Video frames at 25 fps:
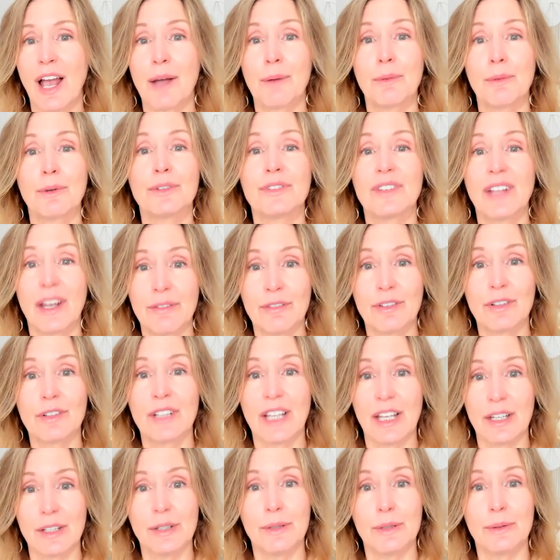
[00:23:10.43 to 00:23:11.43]
I will never
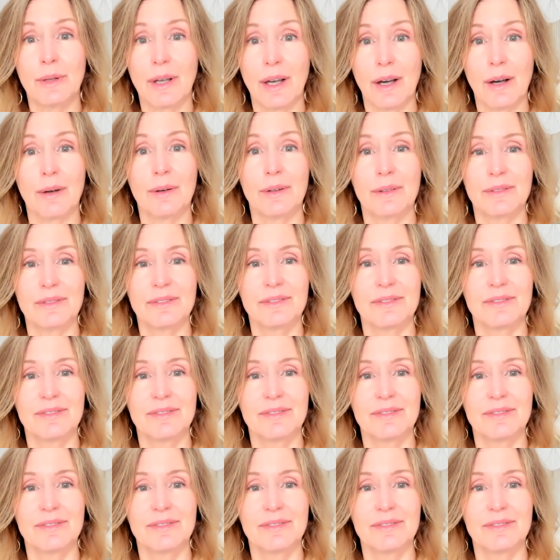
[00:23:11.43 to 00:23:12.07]
let you go.